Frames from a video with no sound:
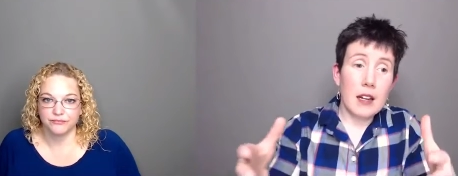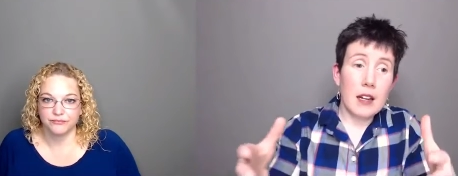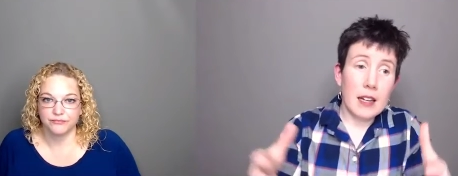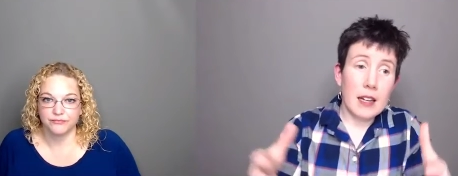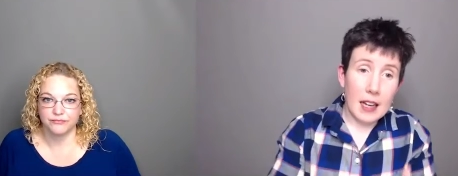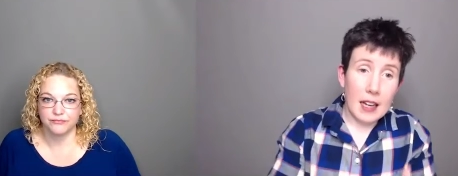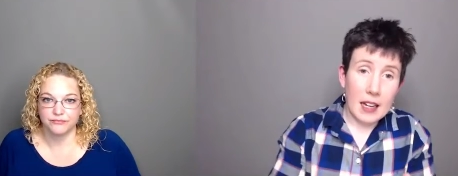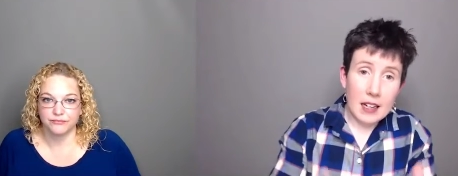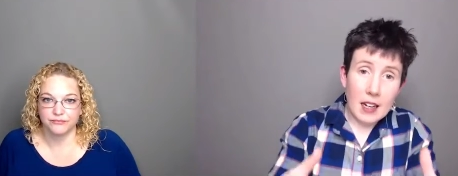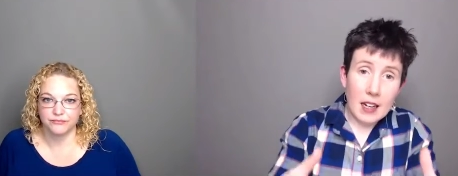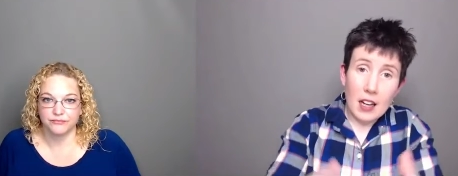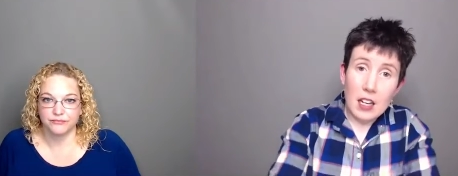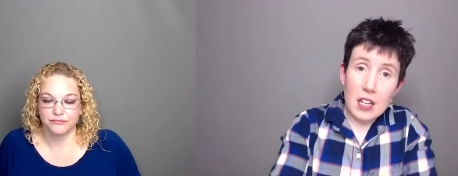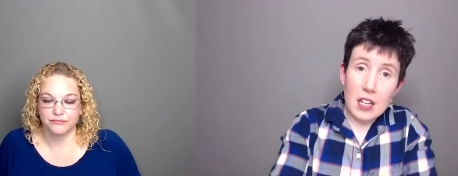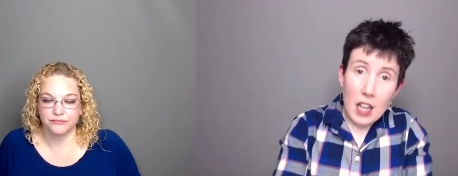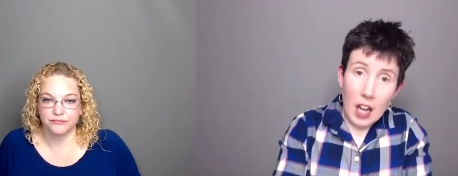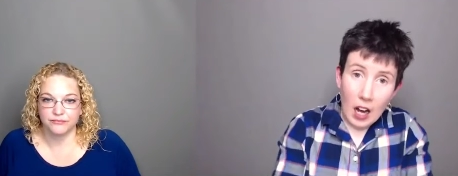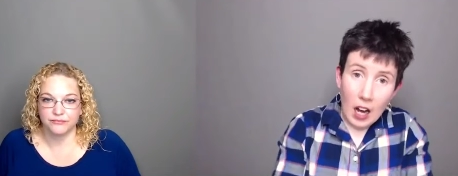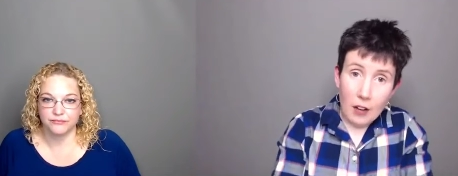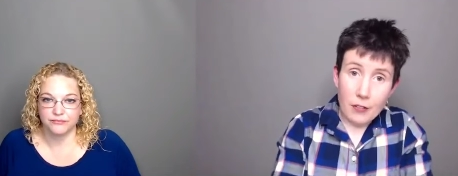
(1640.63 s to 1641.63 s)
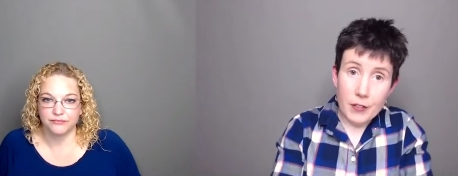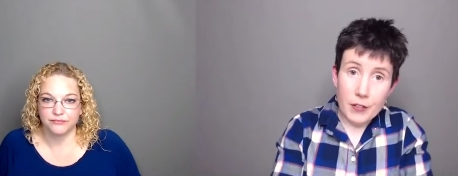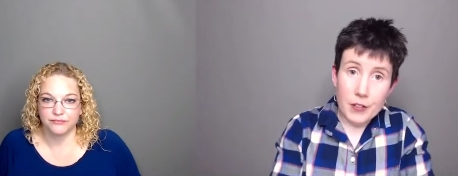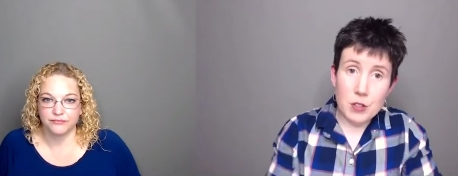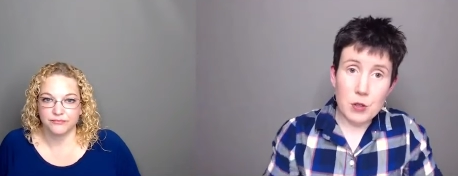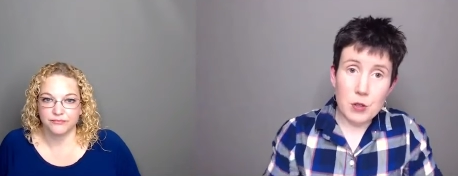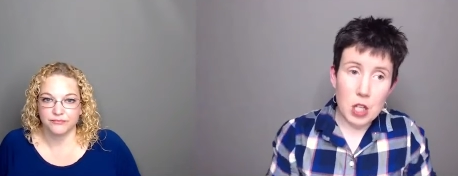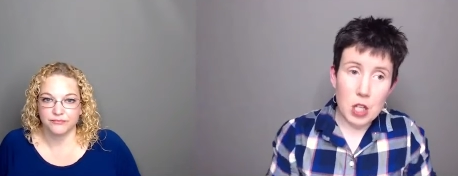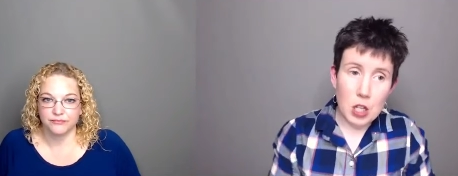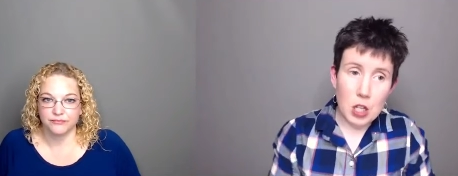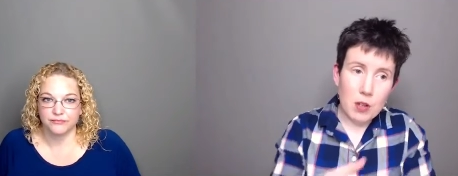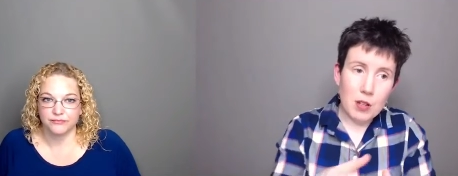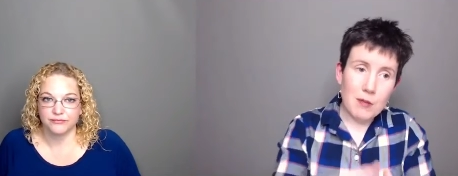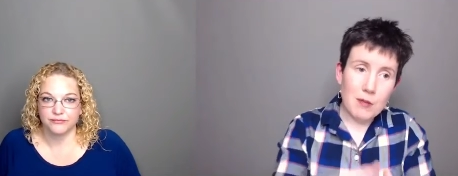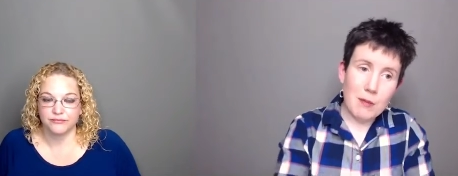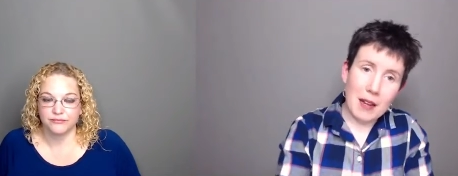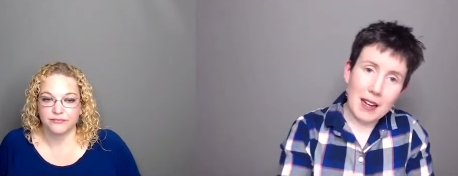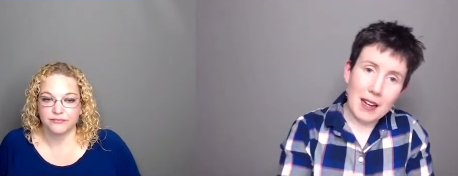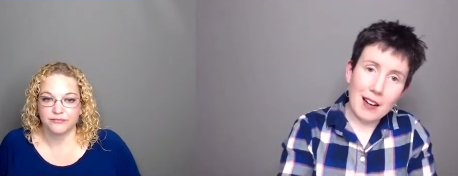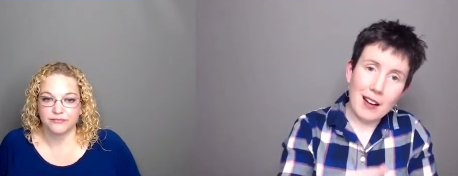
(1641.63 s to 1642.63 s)
Speaker 1: get enough so that you can
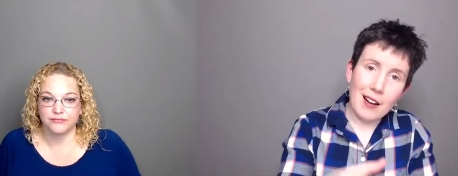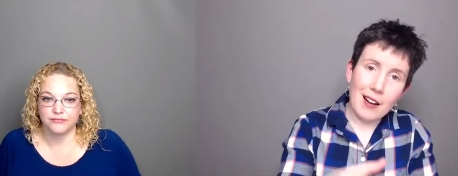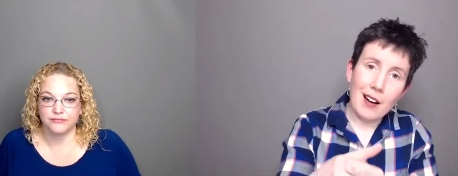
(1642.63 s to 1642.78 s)
make